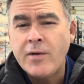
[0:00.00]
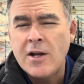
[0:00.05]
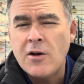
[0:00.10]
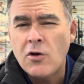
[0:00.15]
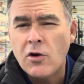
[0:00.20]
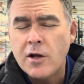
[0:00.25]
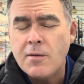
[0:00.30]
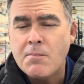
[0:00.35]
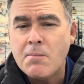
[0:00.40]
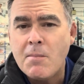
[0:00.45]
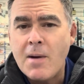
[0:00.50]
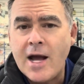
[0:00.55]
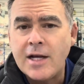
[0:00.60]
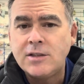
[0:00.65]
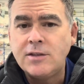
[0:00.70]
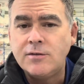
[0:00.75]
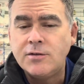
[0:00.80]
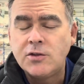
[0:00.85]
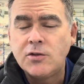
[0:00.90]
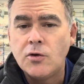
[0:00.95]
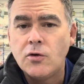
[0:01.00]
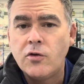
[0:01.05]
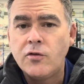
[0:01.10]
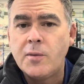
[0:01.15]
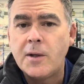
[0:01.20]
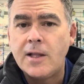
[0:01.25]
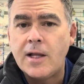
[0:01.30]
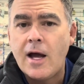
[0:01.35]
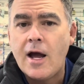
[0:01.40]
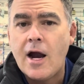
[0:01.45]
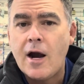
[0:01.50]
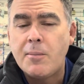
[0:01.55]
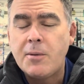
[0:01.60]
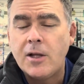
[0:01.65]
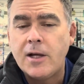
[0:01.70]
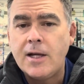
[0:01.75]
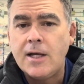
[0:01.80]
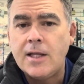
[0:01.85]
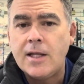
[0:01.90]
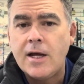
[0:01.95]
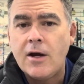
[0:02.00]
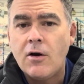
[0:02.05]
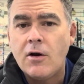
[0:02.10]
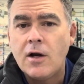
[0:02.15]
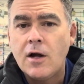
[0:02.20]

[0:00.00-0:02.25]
They're not in massive schools, but they are plenty there.